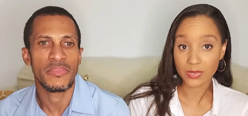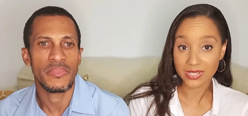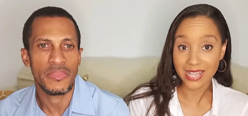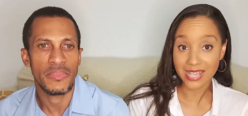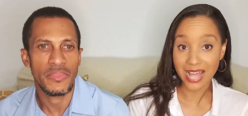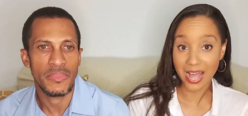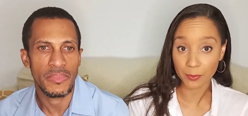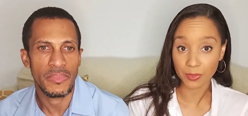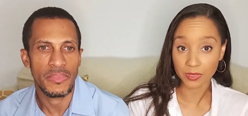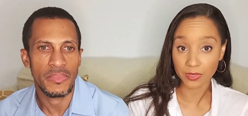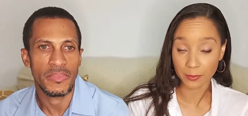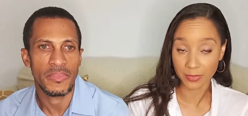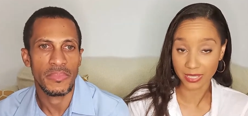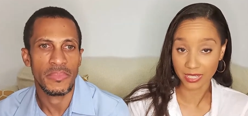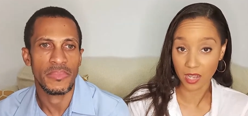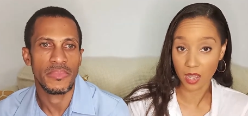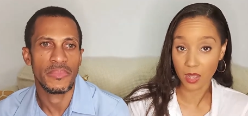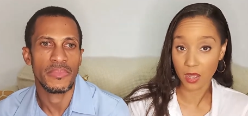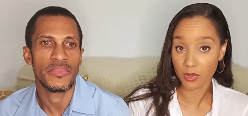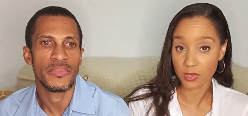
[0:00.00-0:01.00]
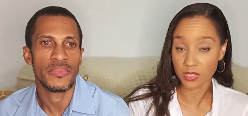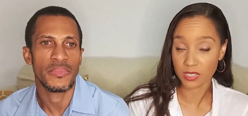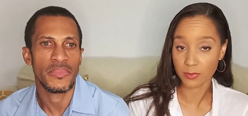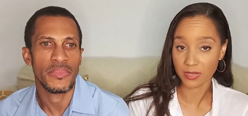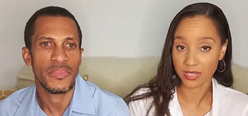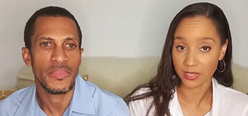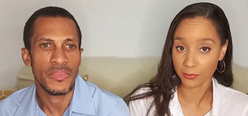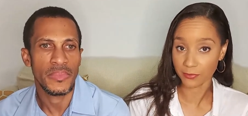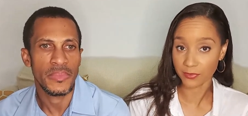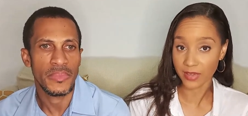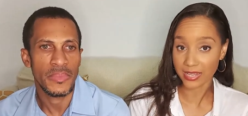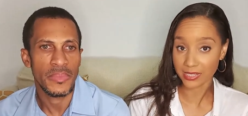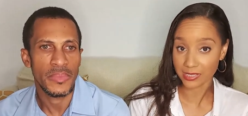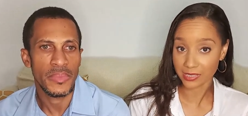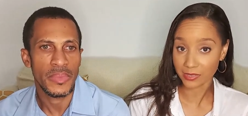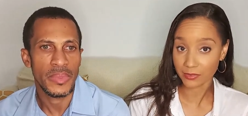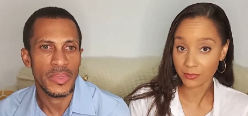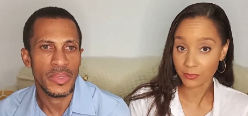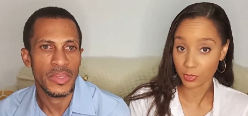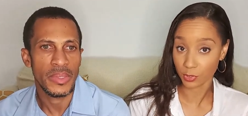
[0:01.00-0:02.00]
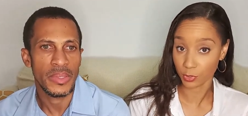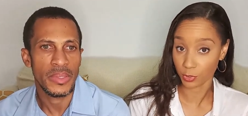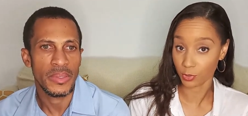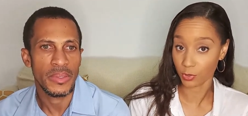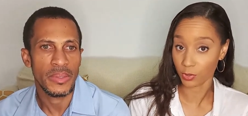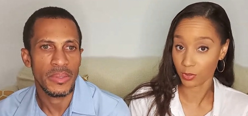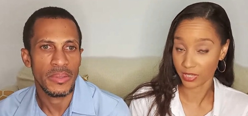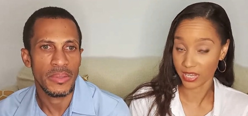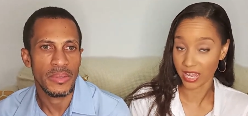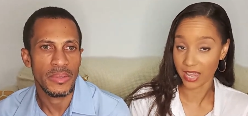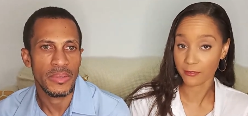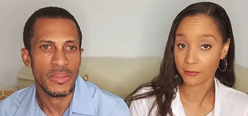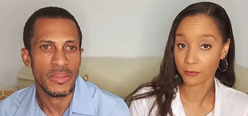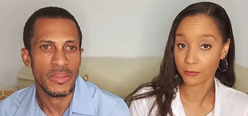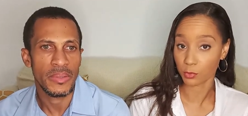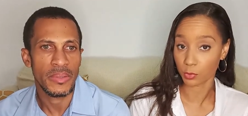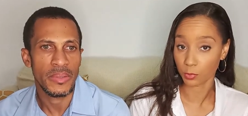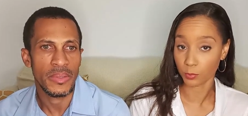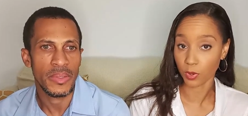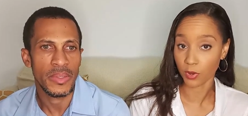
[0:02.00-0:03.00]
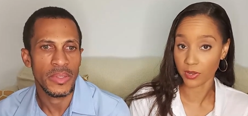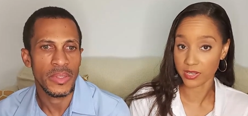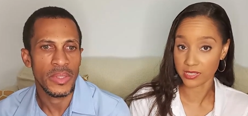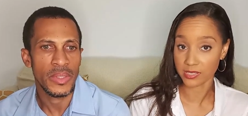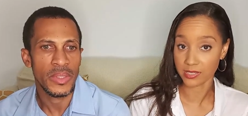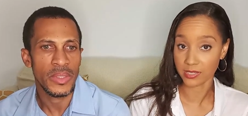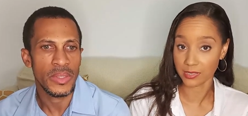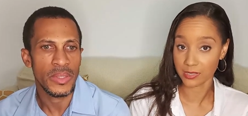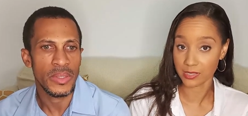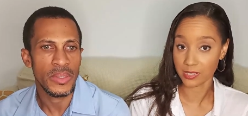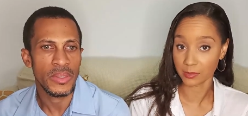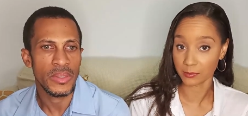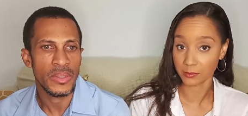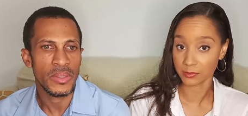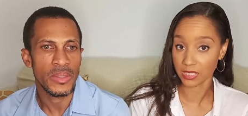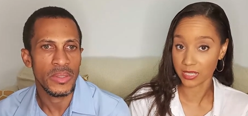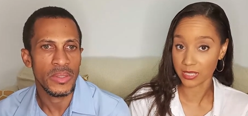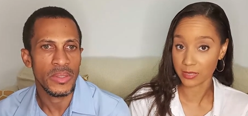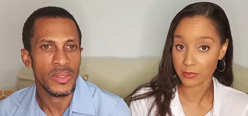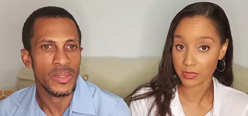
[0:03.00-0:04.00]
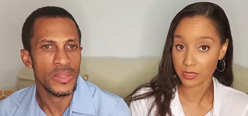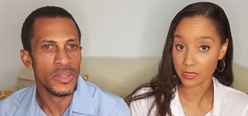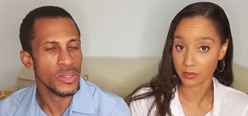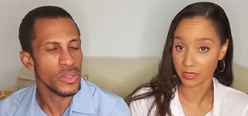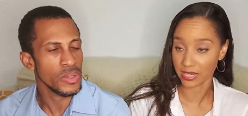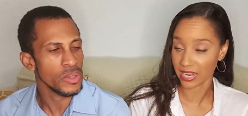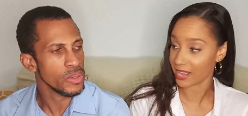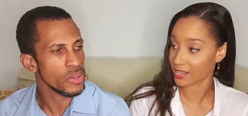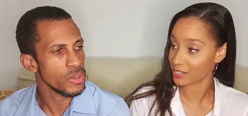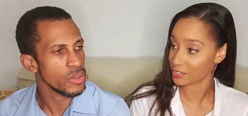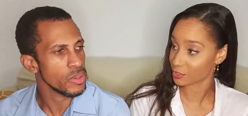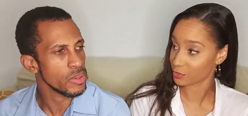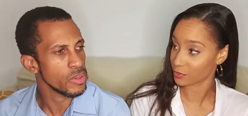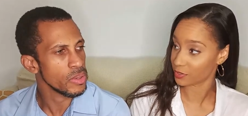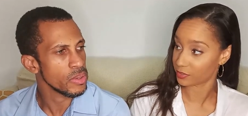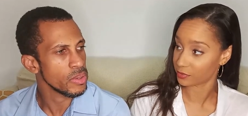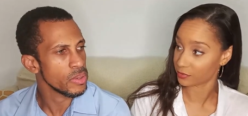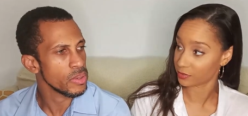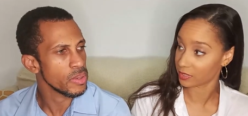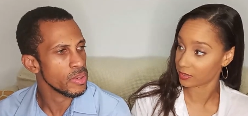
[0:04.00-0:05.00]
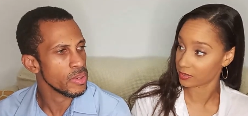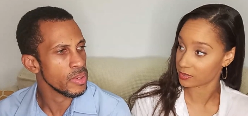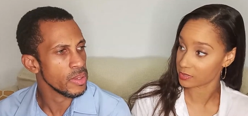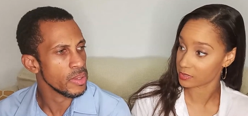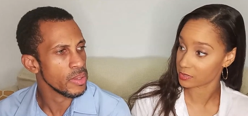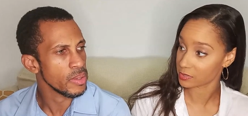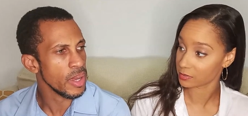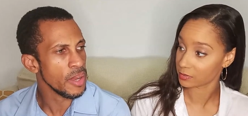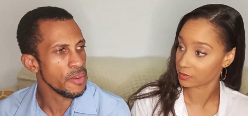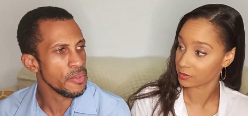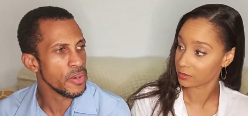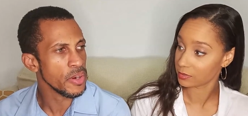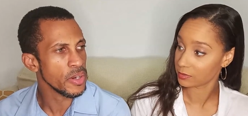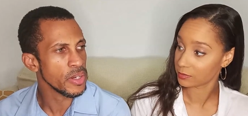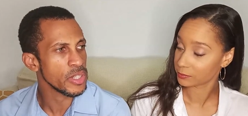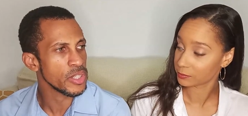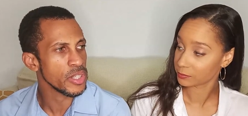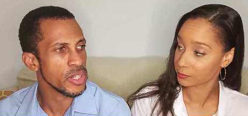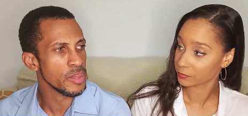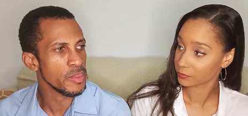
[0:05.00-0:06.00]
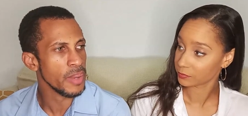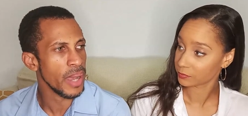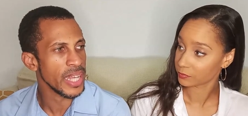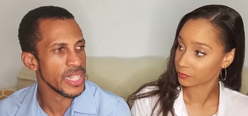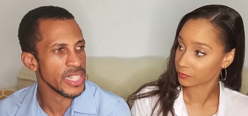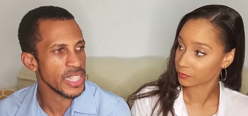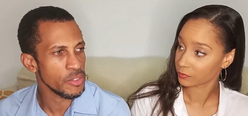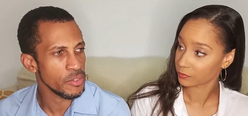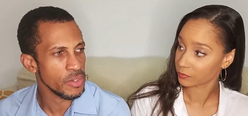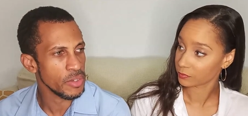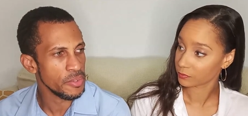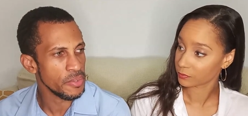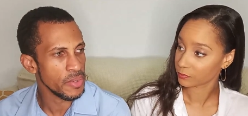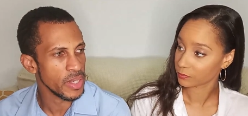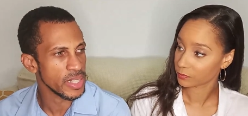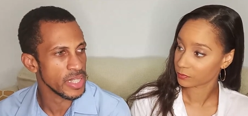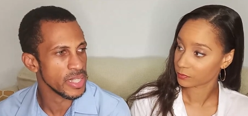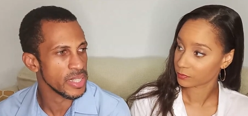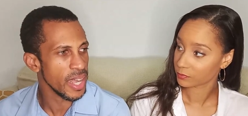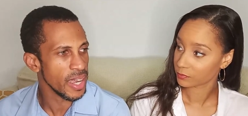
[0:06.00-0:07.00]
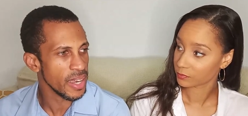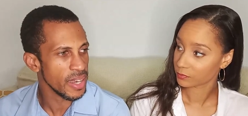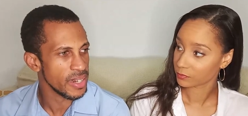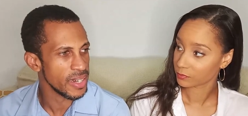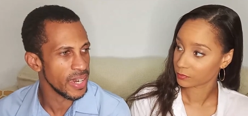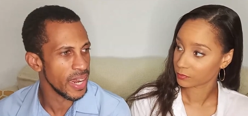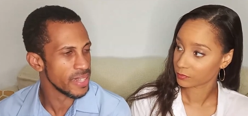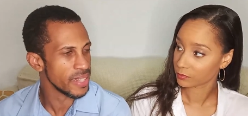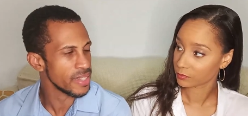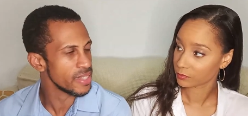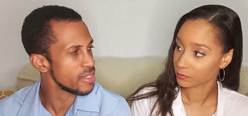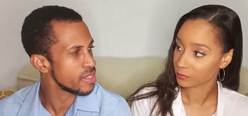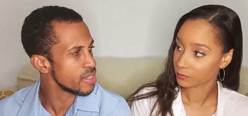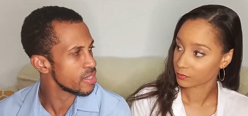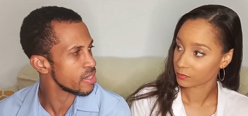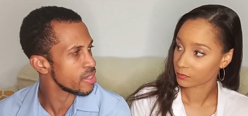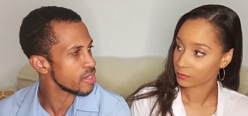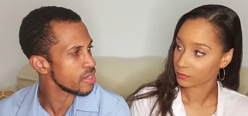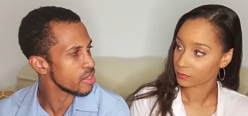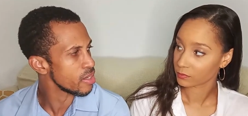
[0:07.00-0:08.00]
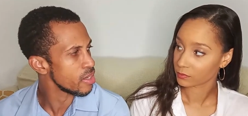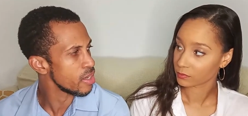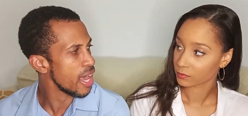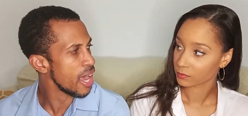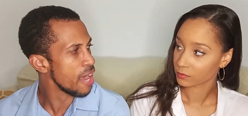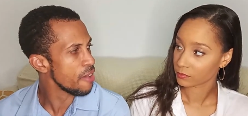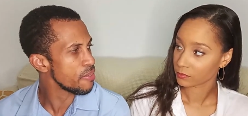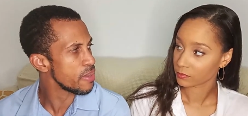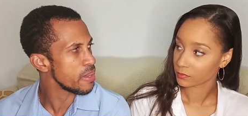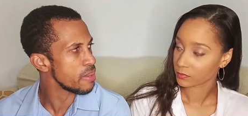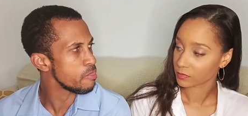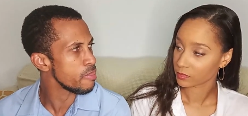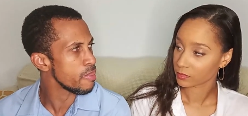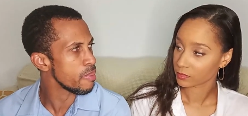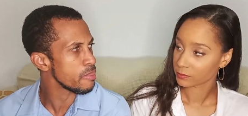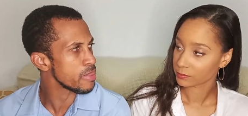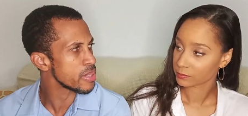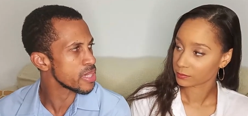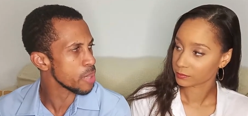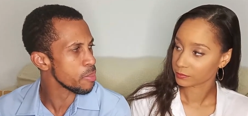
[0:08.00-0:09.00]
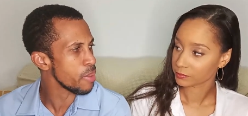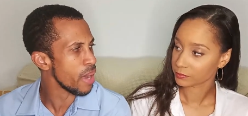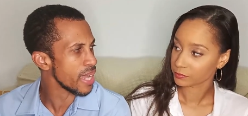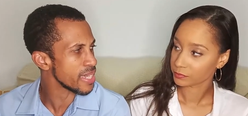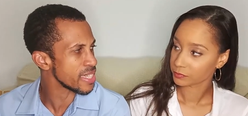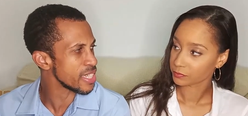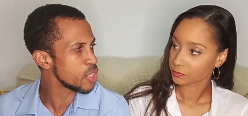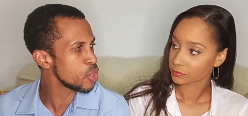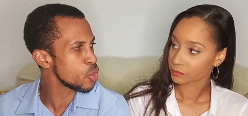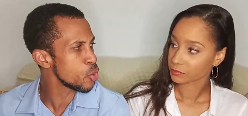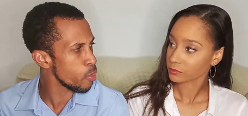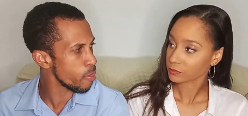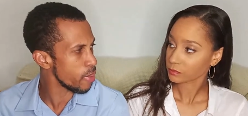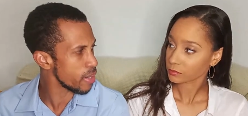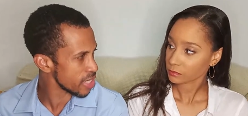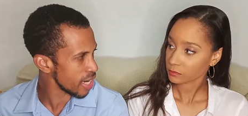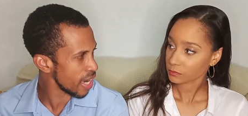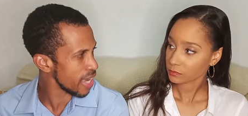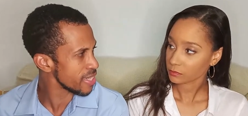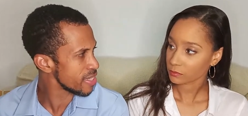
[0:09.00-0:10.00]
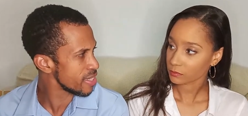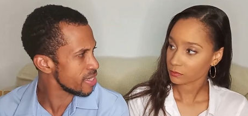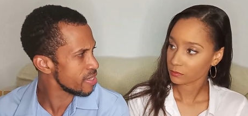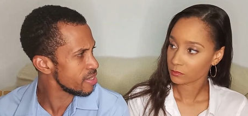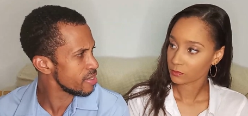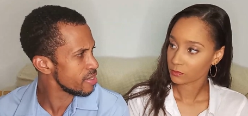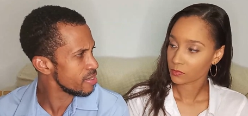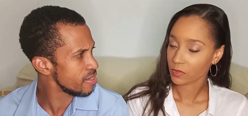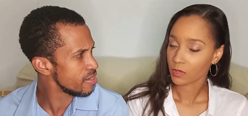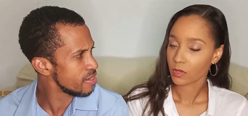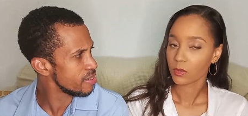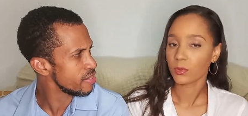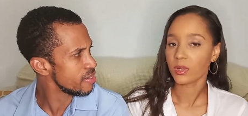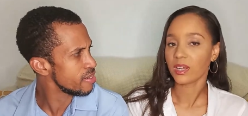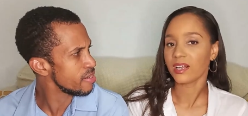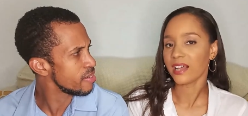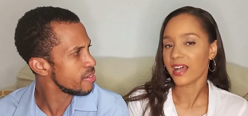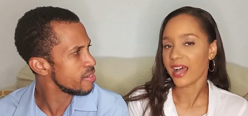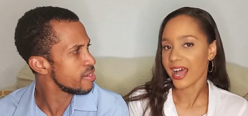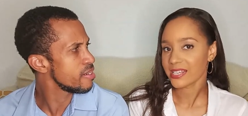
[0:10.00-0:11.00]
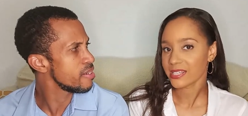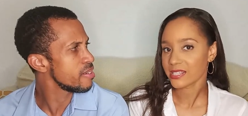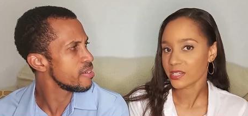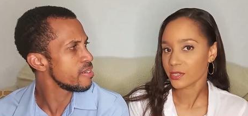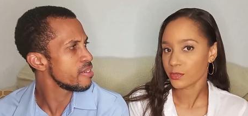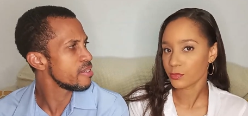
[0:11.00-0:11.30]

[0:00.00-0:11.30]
Speaker 1: happen. It may not always be effective. So you know we get food poisoning sometimes. So gastroenteritis.
Speaker 2: I've heard the term acid reflux. Is that connected to if the stomach has too much acid?
Speaker 1: But acid